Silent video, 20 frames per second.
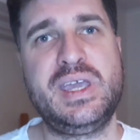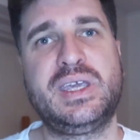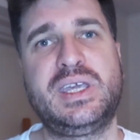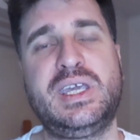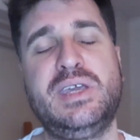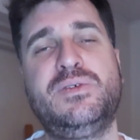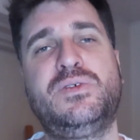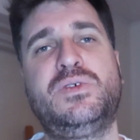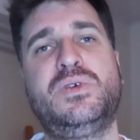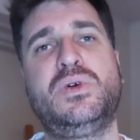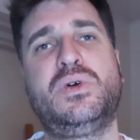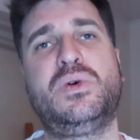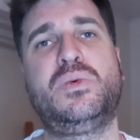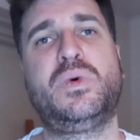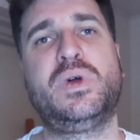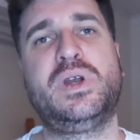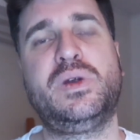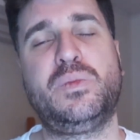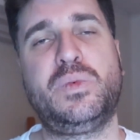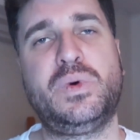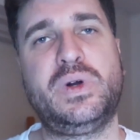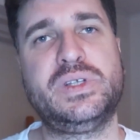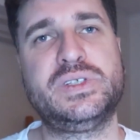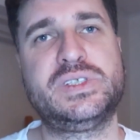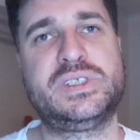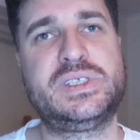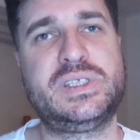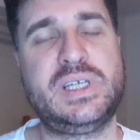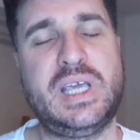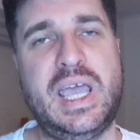Give Google what it
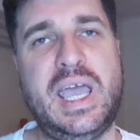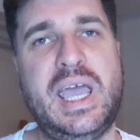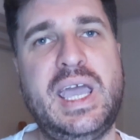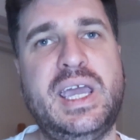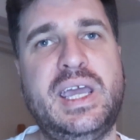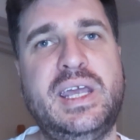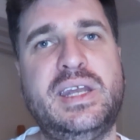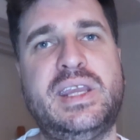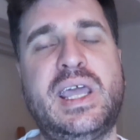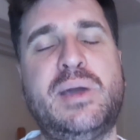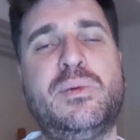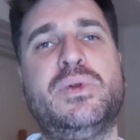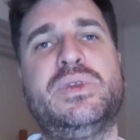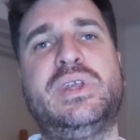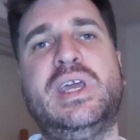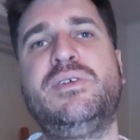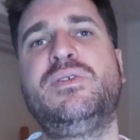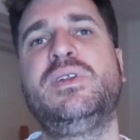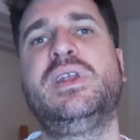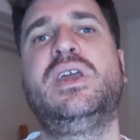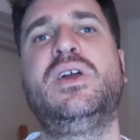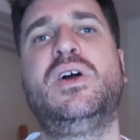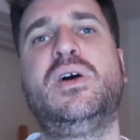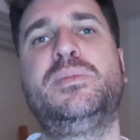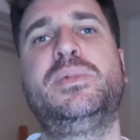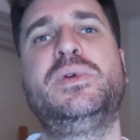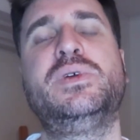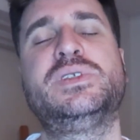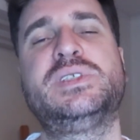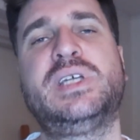wants, and that will definitely
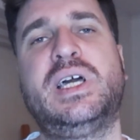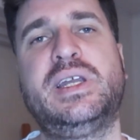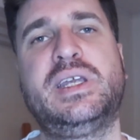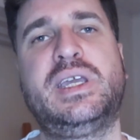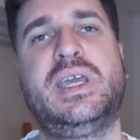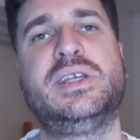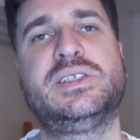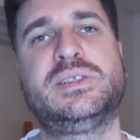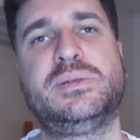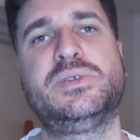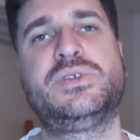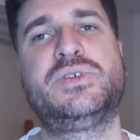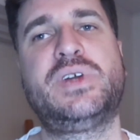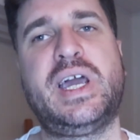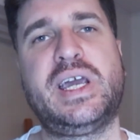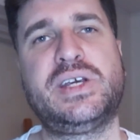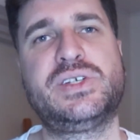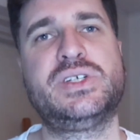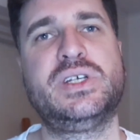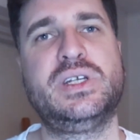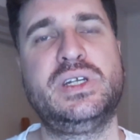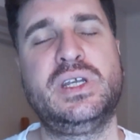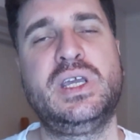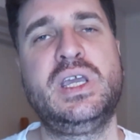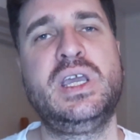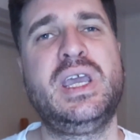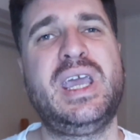help you start to get some traction.